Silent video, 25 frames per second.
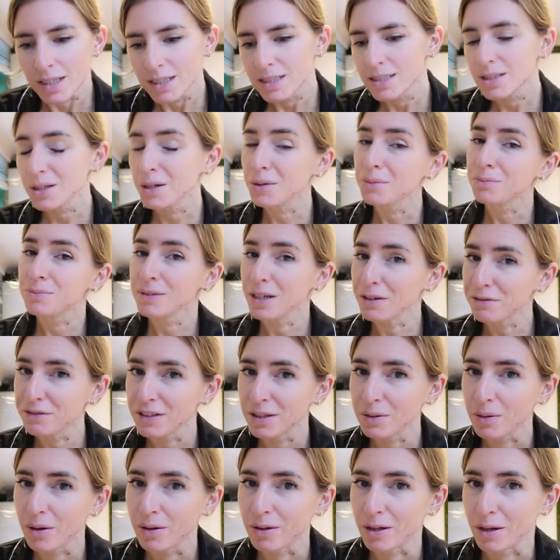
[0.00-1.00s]
So I
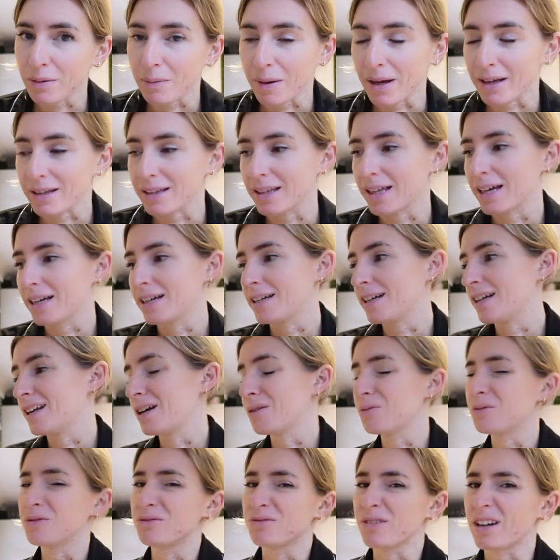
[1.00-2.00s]
definitely won't go back there, and
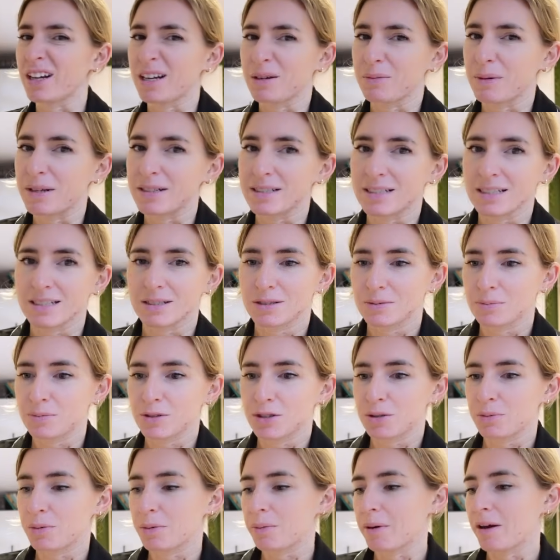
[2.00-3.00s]
I wouldn't recommend it,
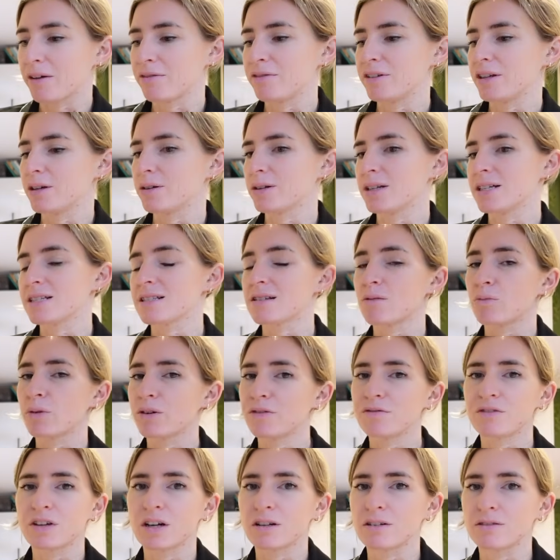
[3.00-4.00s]
to be perfectly honest.
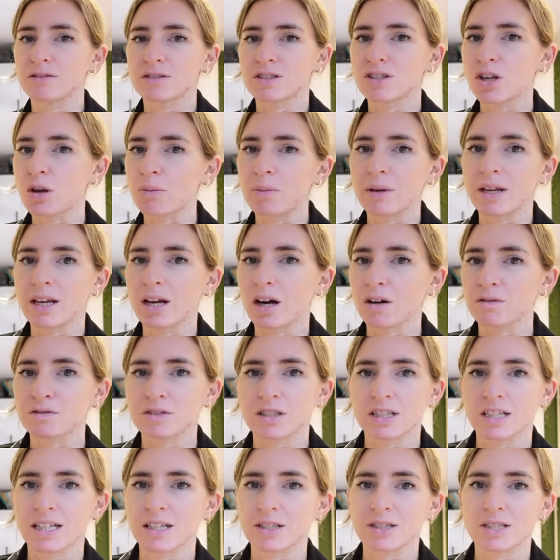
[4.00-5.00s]
We've done so many
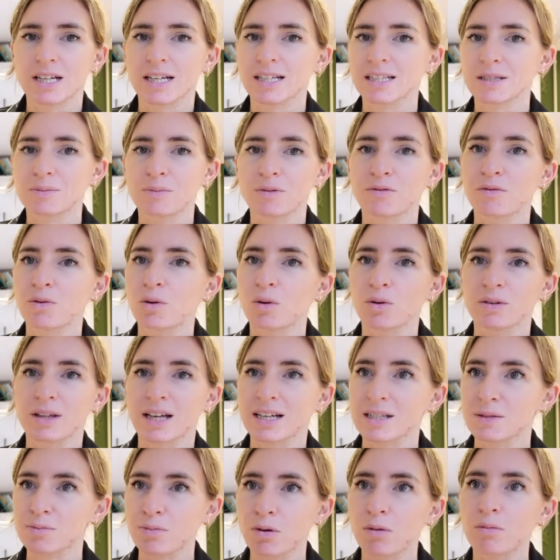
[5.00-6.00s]
afternoon teas before, and
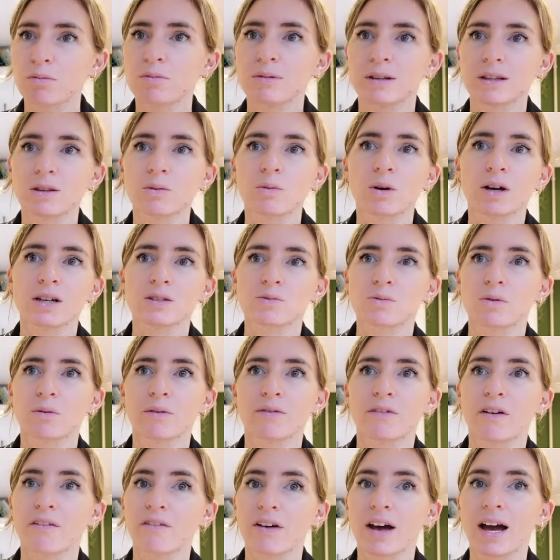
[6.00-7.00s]
that's probably the worst one
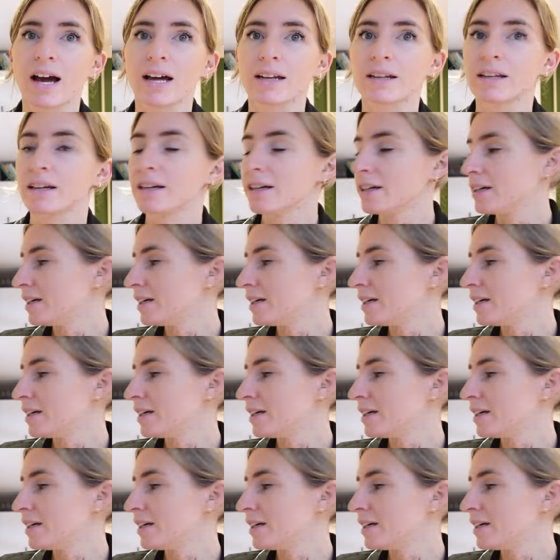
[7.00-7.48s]
we've ever had.